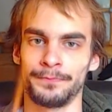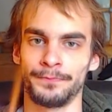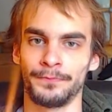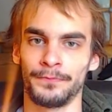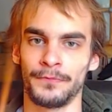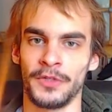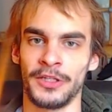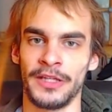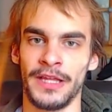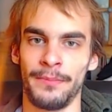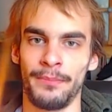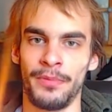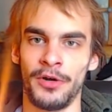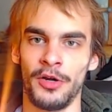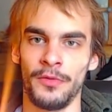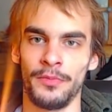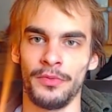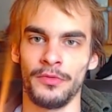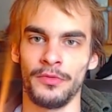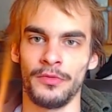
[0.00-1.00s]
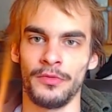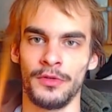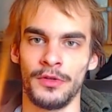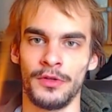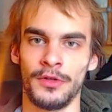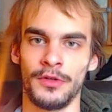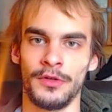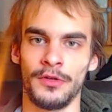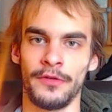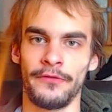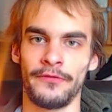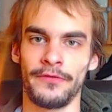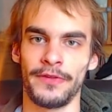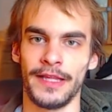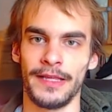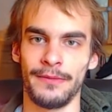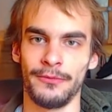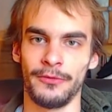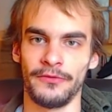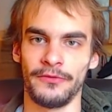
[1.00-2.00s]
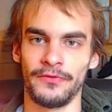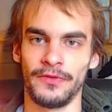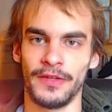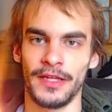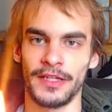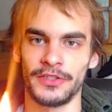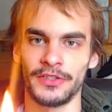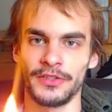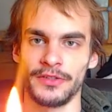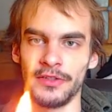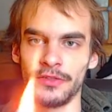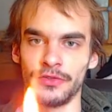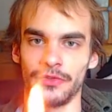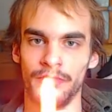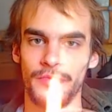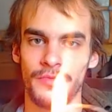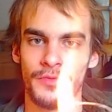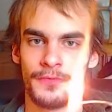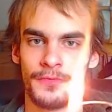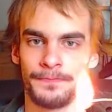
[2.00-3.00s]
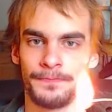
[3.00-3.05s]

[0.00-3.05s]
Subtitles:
at that purple flame reflection. That's cool.